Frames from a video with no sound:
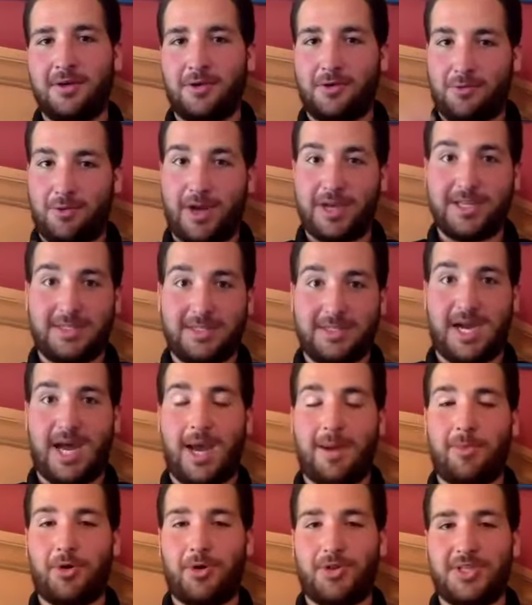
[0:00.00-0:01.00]
right
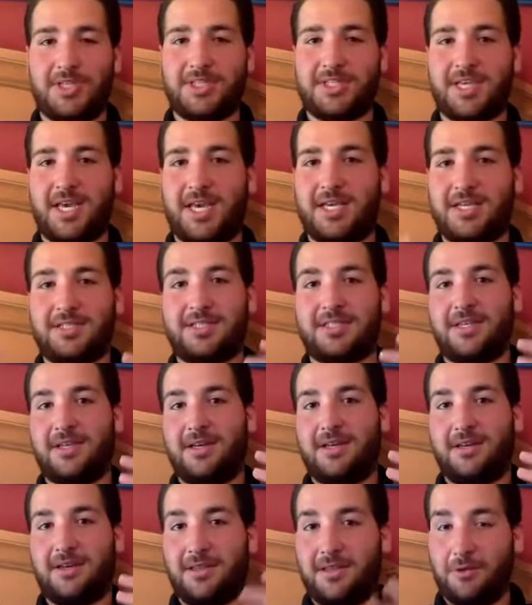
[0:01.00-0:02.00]
time, or in this case,
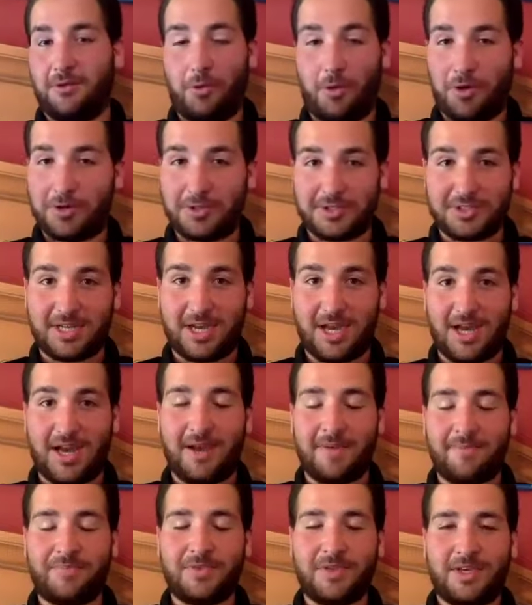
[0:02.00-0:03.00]
the worst
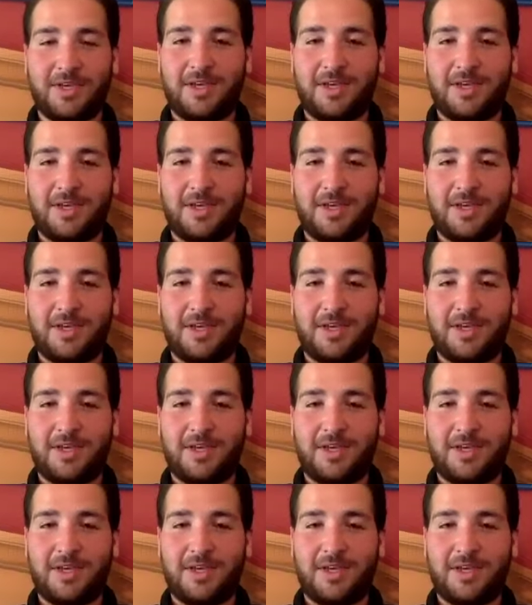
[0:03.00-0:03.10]
time.